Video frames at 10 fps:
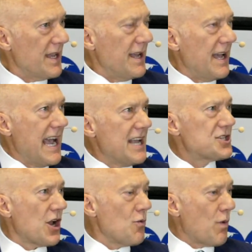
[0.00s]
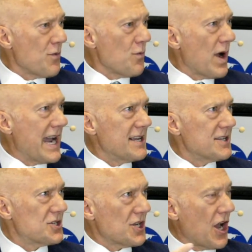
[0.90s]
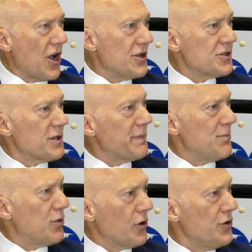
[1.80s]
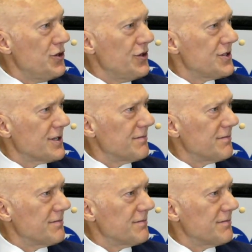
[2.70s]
And so one way is to go to the people who use it